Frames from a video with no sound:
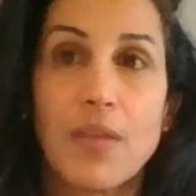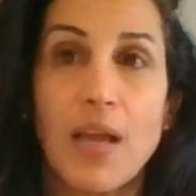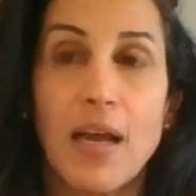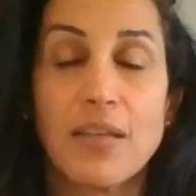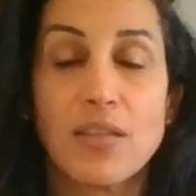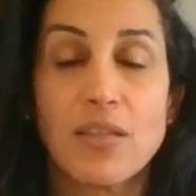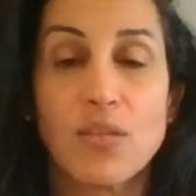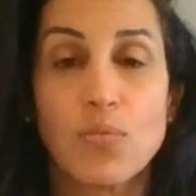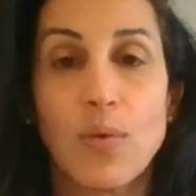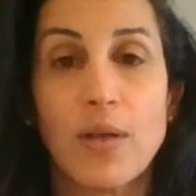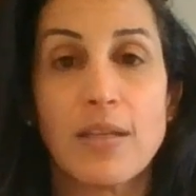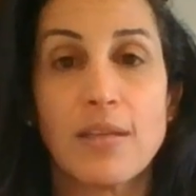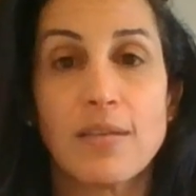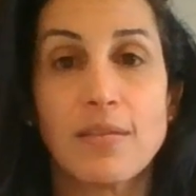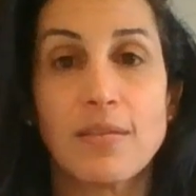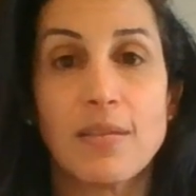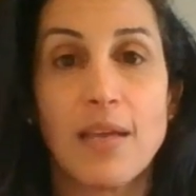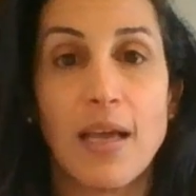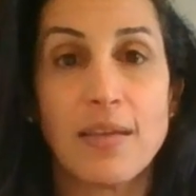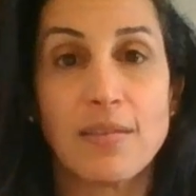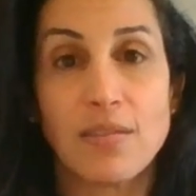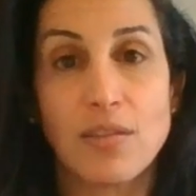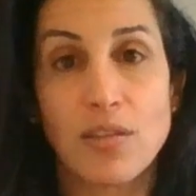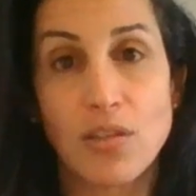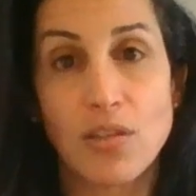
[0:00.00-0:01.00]
as well
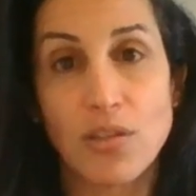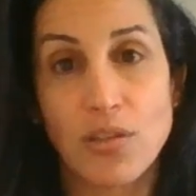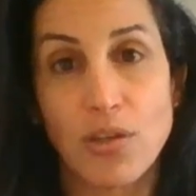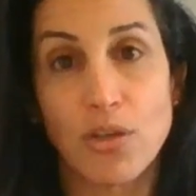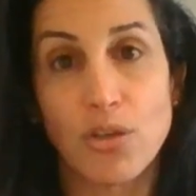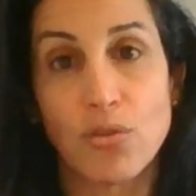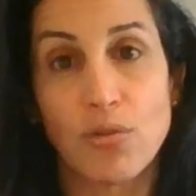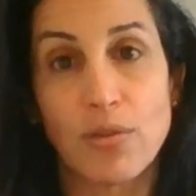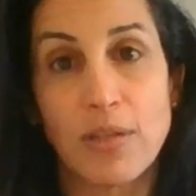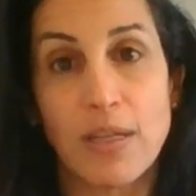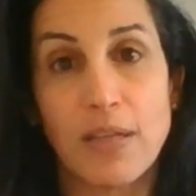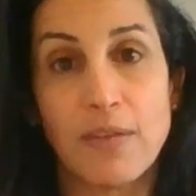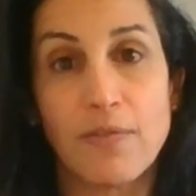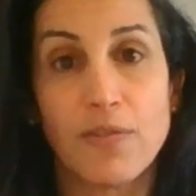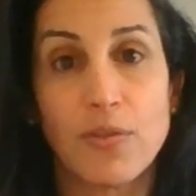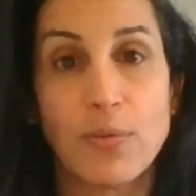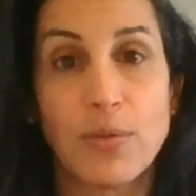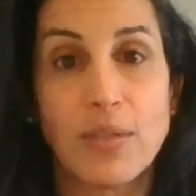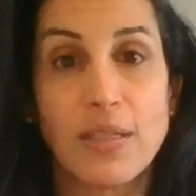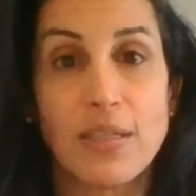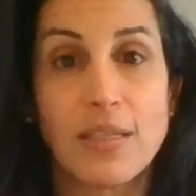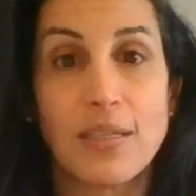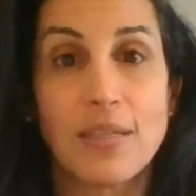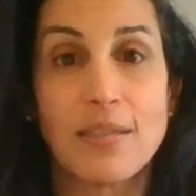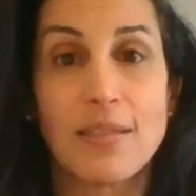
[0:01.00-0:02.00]
as the social
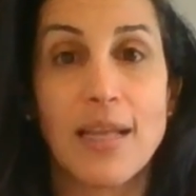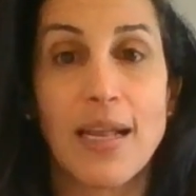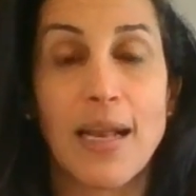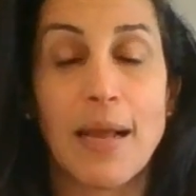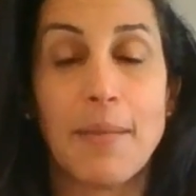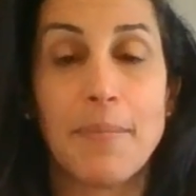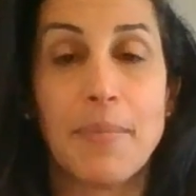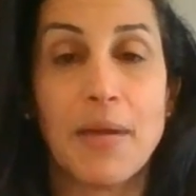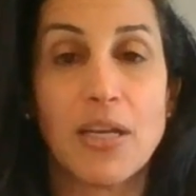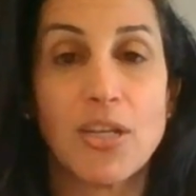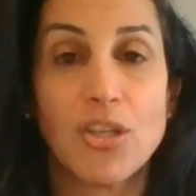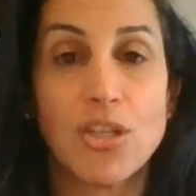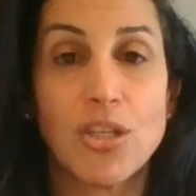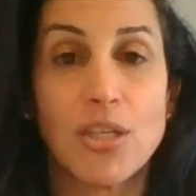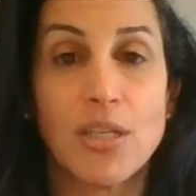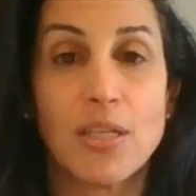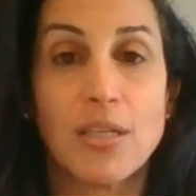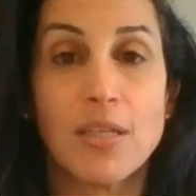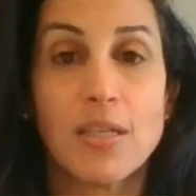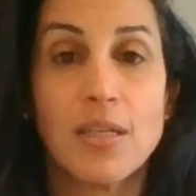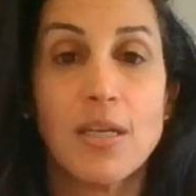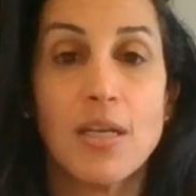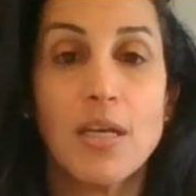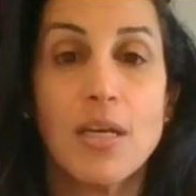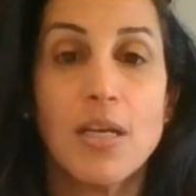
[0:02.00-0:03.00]
influences that I
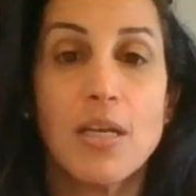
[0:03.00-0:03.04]
mentioned.